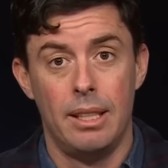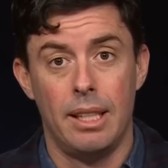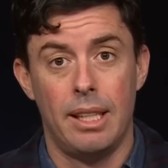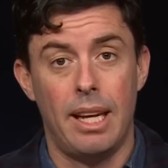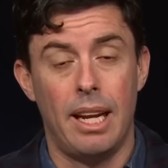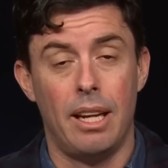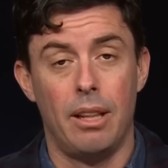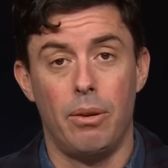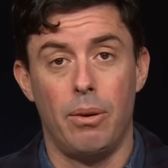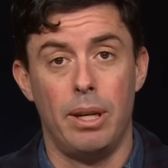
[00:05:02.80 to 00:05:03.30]
to
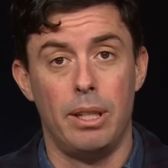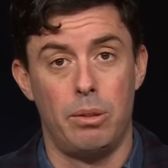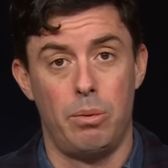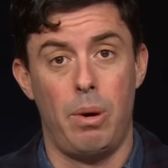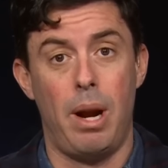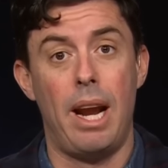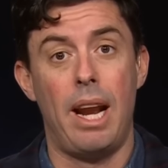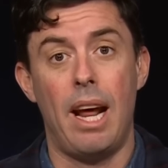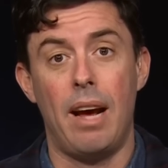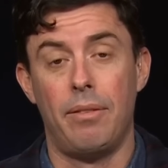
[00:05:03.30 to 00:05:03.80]
get in the race
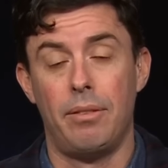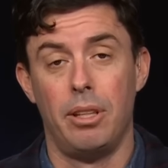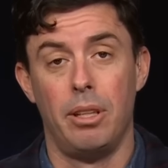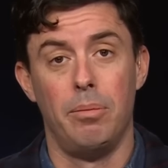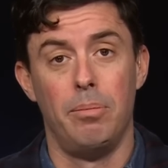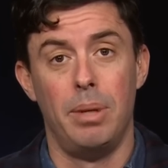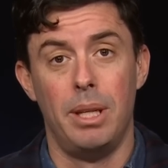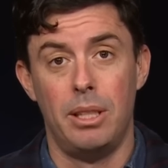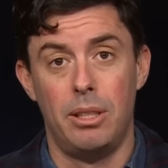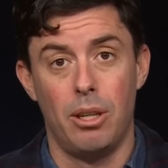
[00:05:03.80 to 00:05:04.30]
right after the
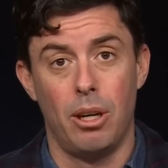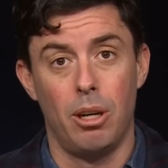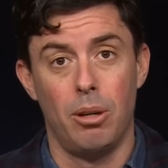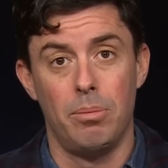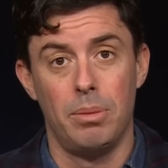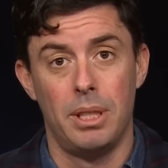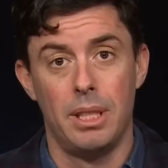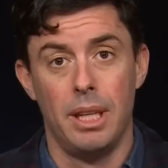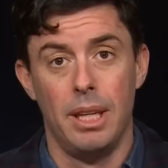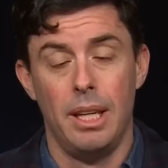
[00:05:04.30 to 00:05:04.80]

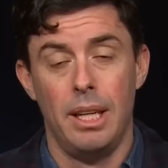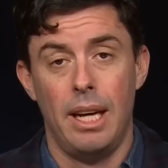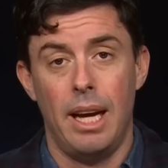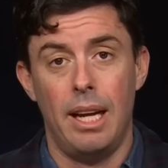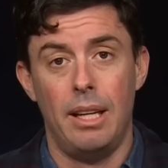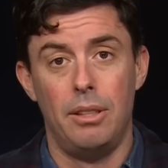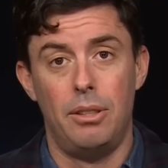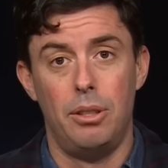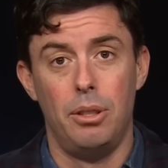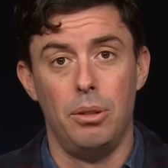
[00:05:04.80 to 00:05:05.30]
midterms
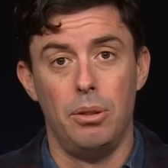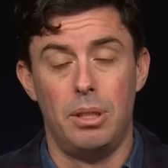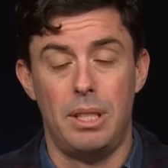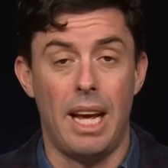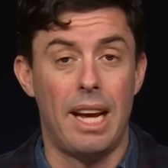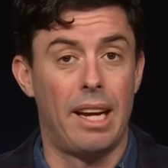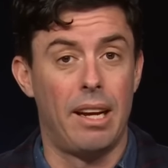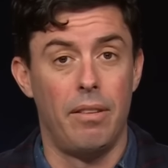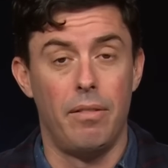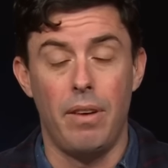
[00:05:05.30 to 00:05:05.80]
and to
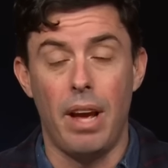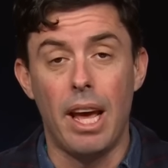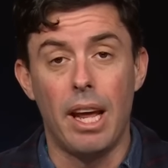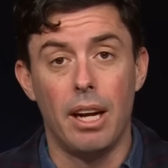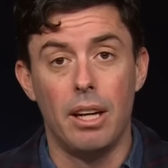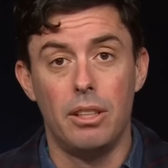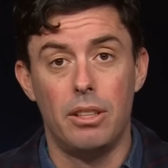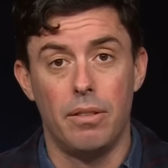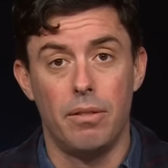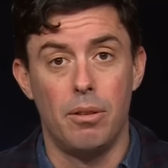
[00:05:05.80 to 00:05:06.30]
take
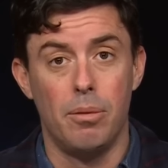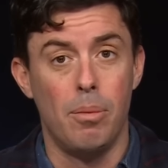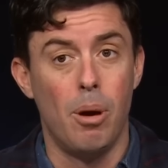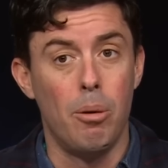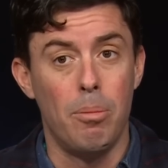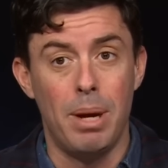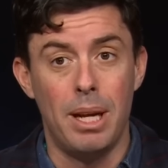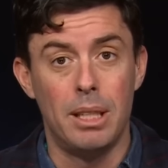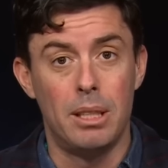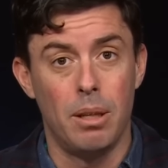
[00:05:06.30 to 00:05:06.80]
advantage of the
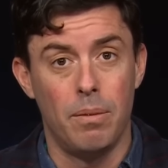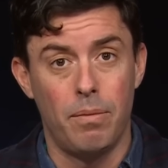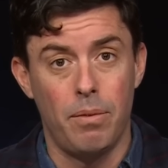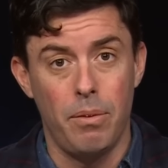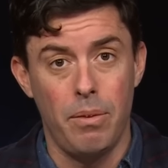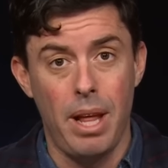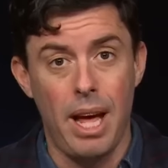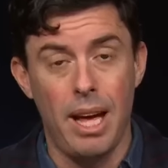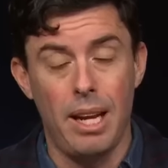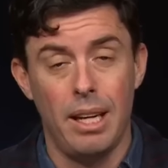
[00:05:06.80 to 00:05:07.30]
momentum
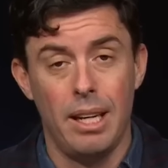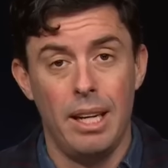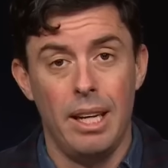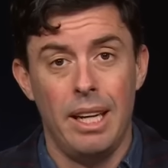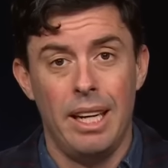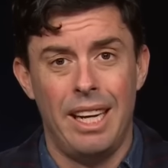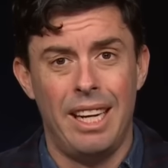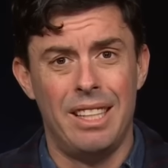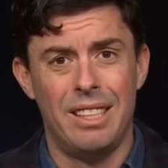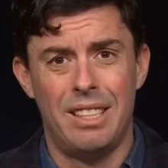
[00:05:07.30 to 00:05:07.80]
from that.
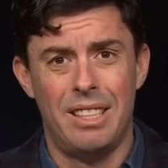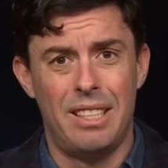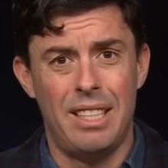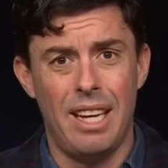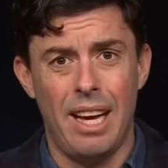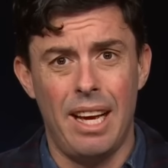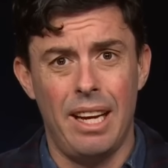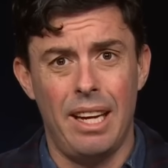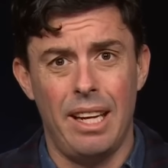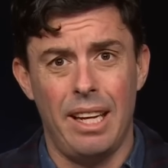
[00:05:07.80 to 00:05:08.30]

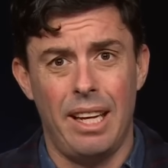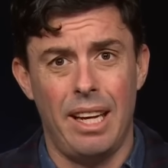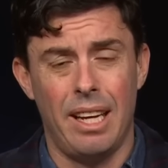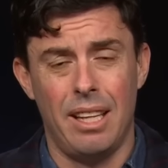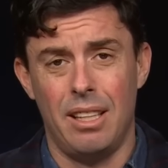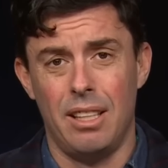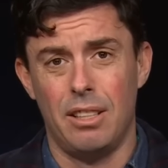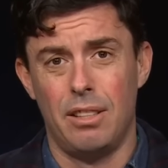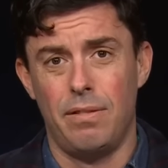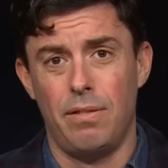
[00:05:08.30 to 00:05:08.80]
Instead, he
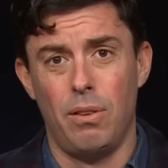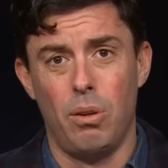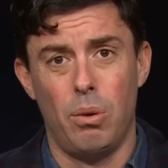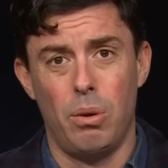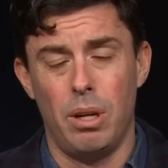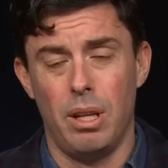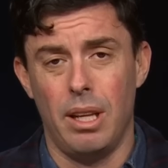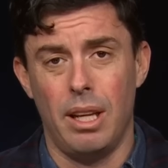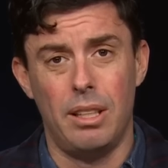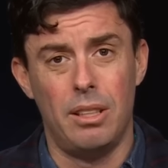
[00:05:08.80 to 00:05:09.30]
had this
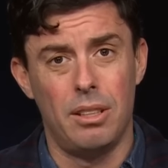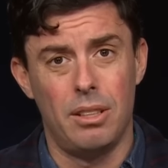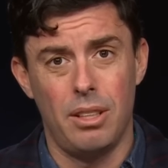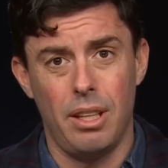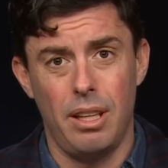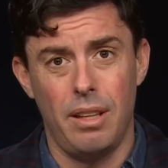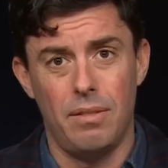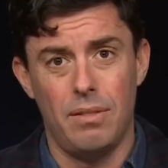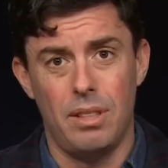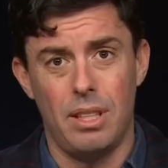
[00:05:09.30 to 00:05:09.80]
Florida
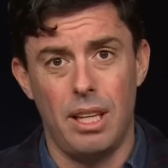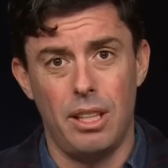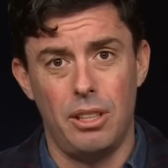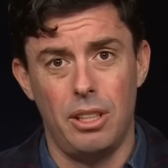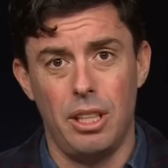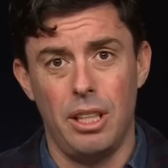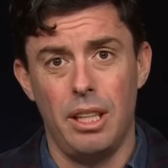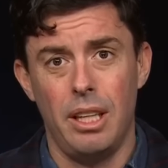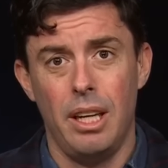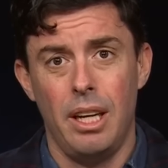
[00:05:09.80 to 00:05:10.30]
legislative
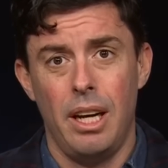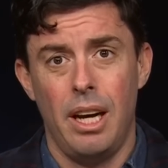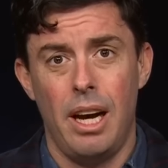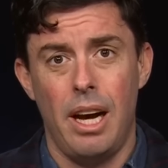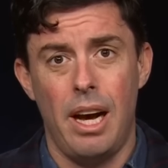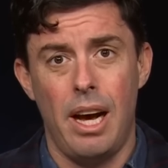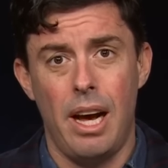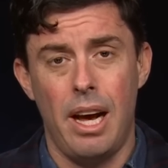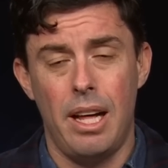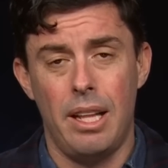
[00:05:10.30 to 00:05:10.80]
session
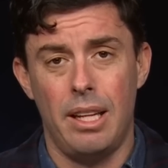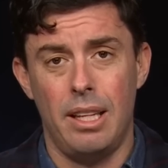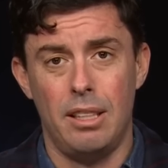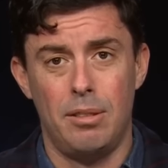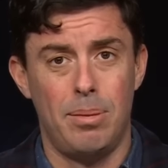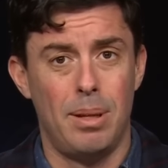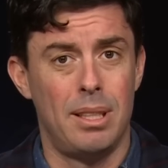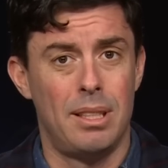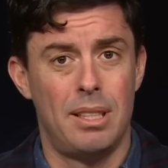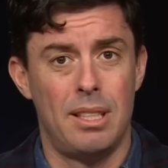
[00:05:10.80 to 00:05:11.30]
that he
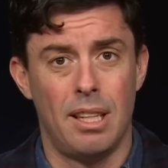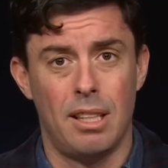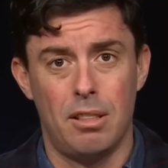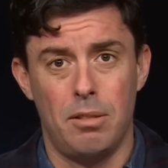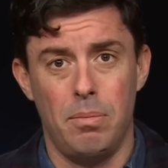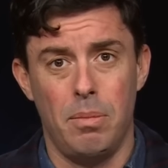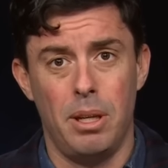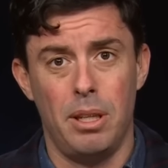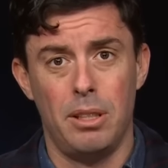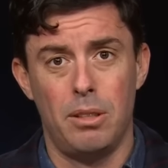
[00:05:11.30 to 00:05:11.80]
spent
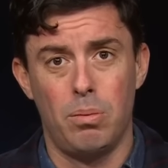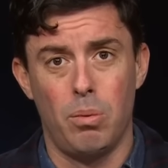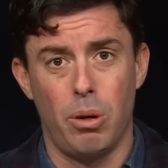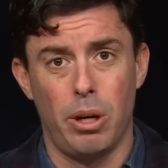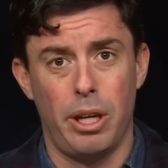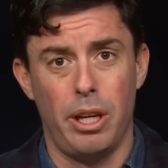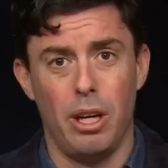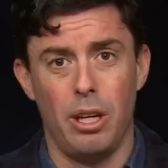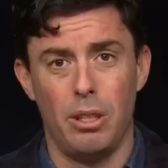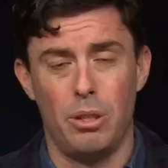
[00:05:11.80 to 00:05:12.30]
6 months
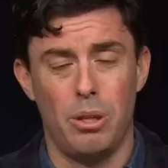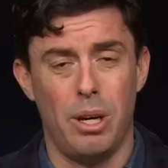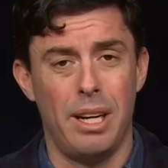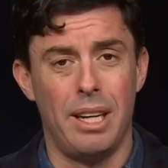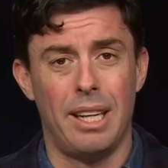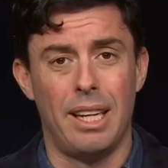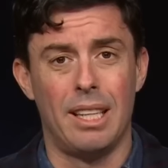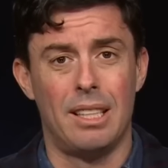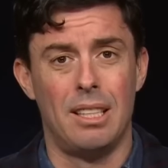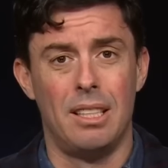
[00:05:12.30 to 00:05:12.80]
working on, trying
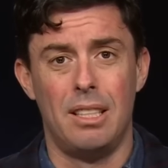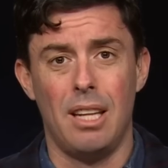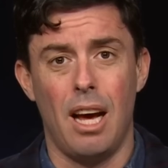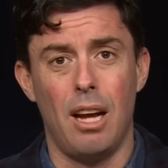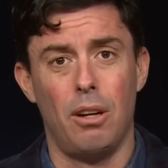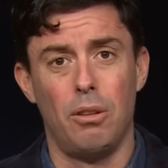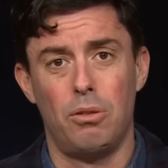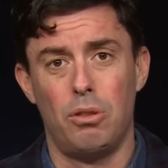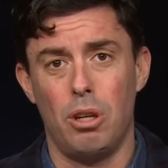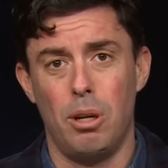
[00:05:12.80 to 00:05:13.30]
to get to
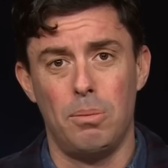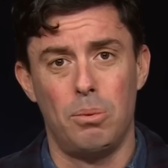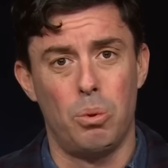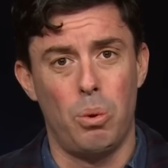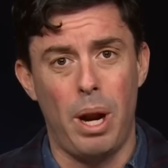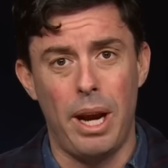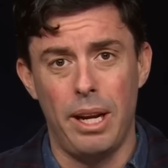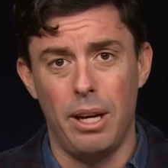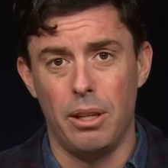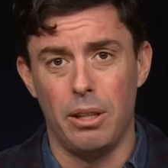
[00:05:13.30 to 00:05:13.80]
Donald Trump's
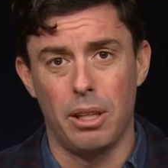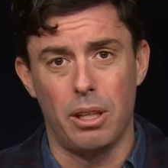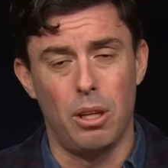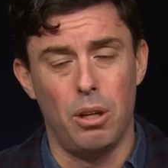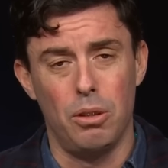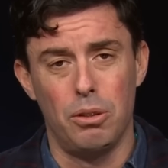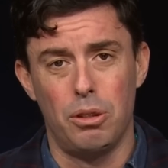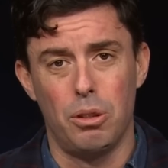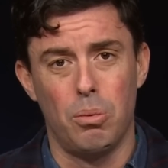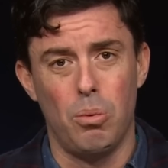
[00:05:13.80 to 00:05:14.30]
right on the
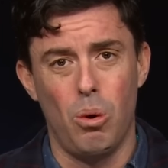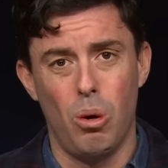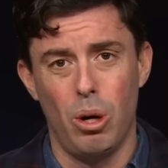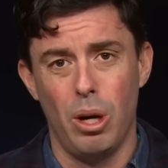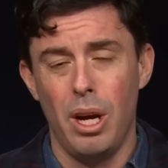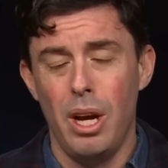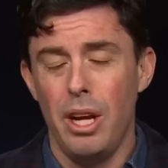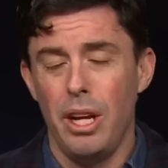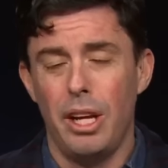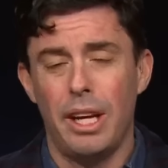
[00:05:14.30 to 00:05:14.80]
culture war.
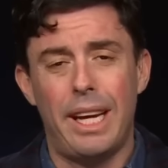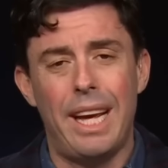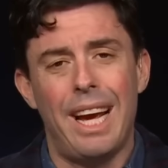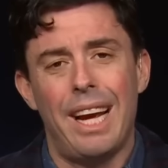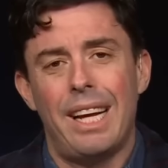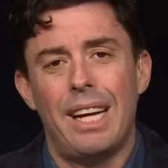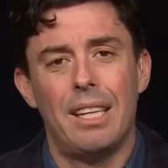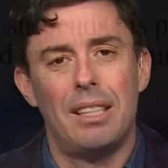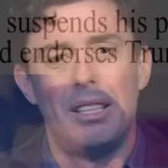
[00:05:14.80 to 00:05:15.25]
You can't get